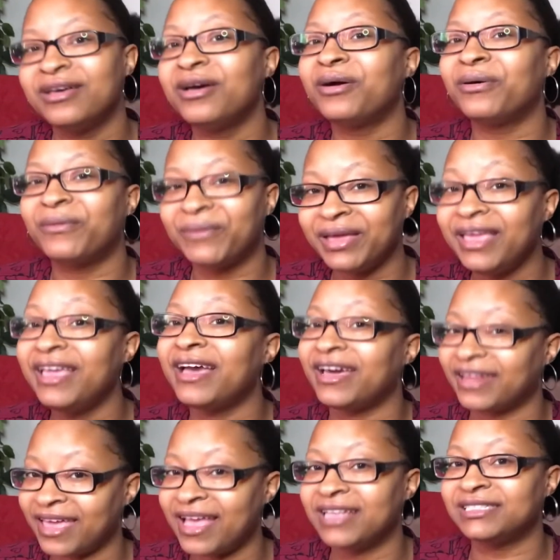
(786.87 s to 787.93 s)
We gotta
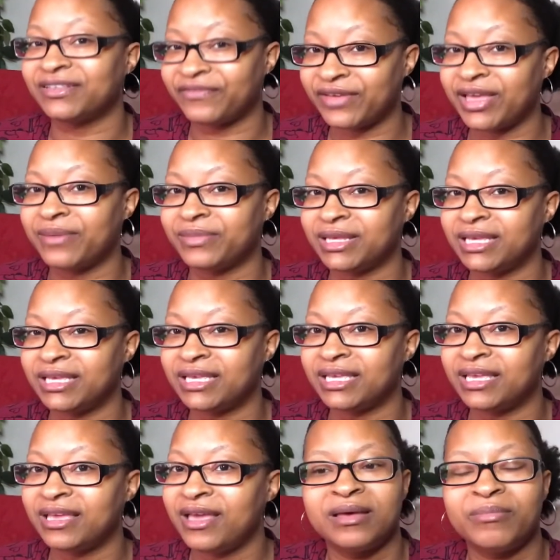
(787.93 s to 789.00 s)
ask a family.
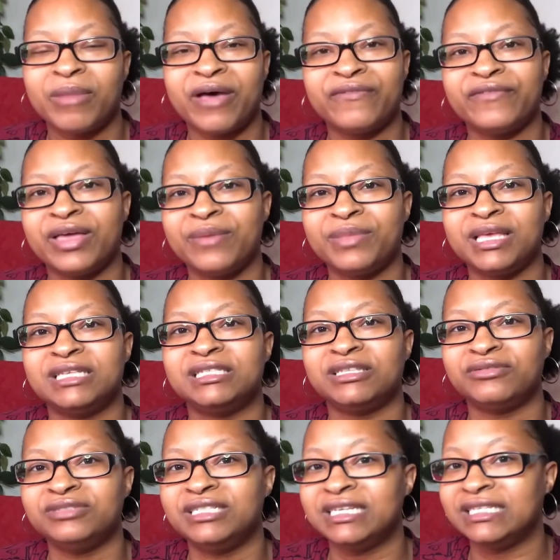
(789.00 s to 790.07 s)
My family is so
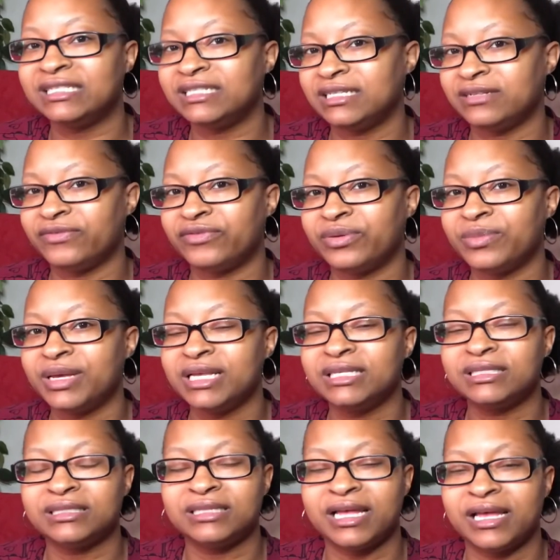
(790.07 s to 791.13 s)
distant from us
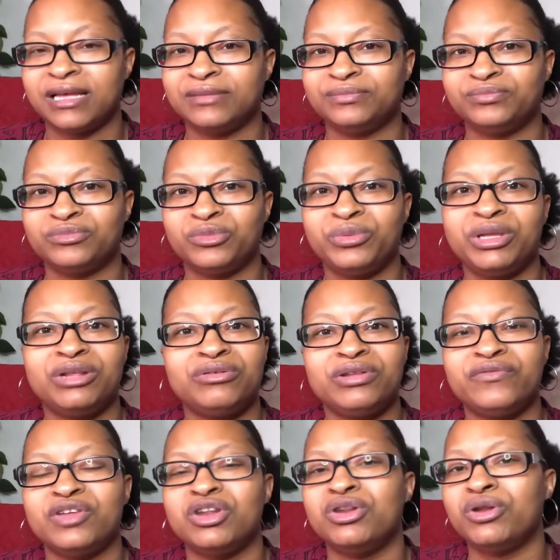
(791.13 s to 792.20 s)
that we don't
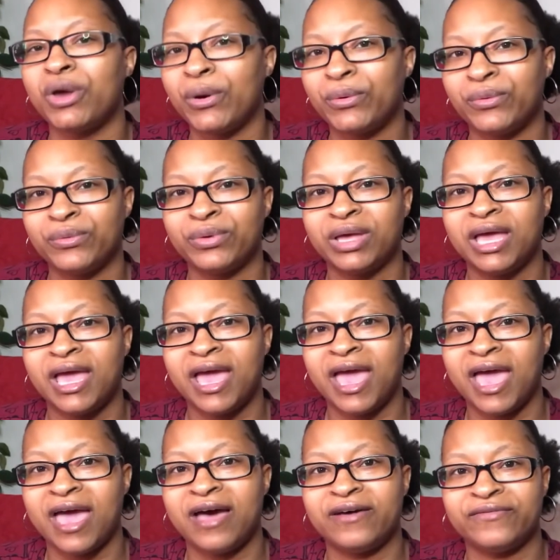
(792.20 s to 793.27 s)
even know
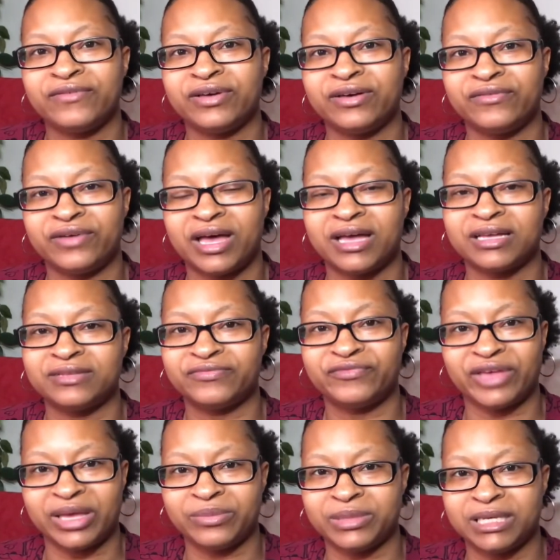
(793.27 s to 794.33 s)
half of our
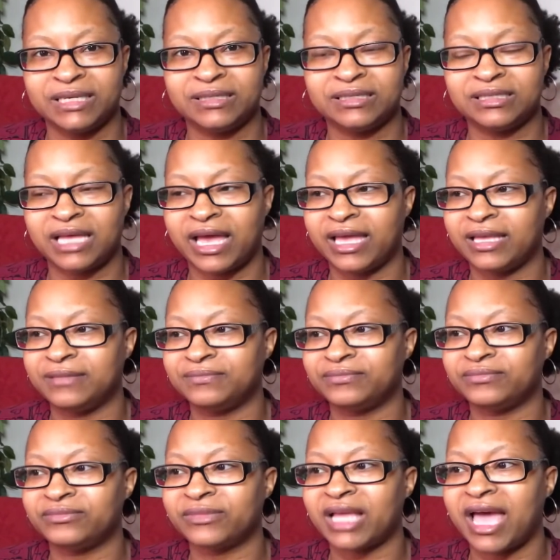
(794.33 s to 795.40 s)
family. Like,
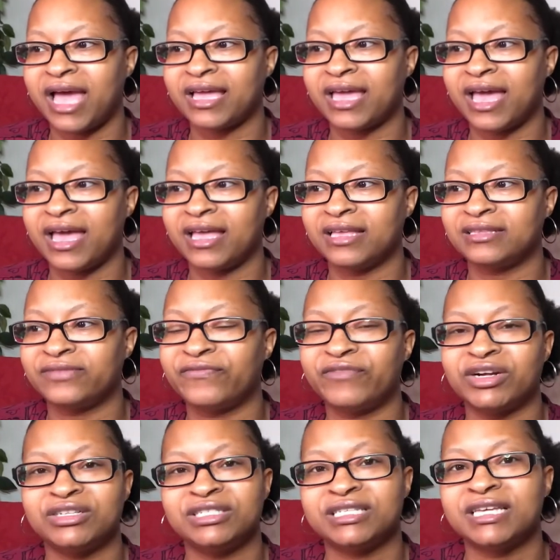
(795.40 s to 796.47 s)
I got
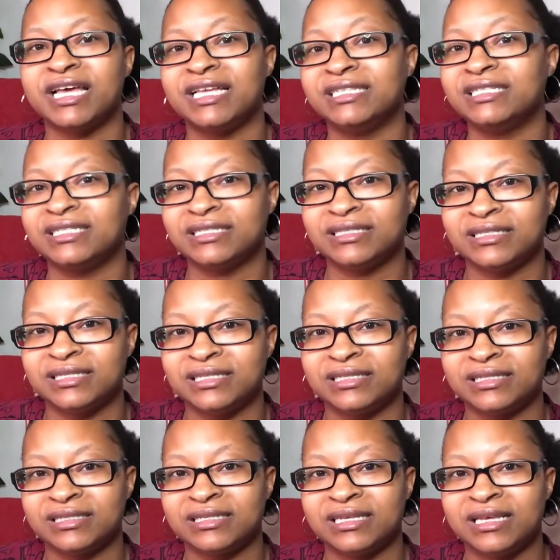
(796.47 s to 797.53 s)
first cousins,
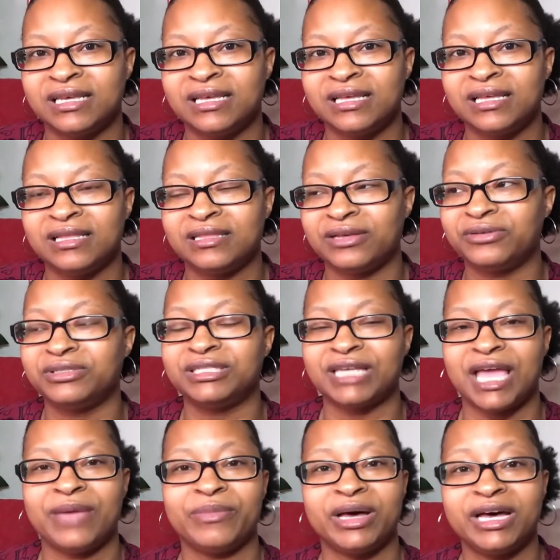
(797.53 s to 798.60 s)
those
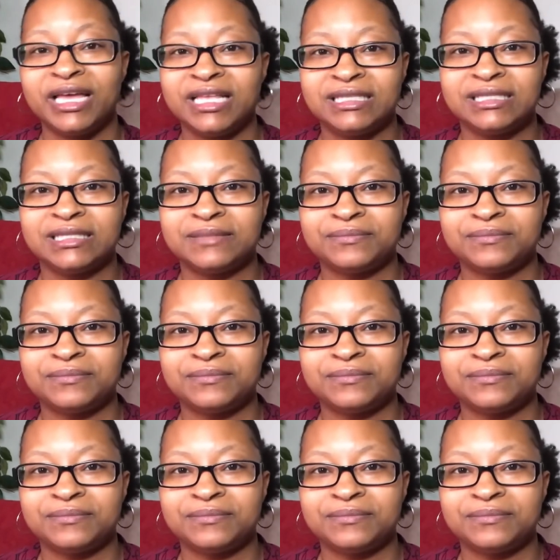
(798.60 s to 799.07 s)
same aunts,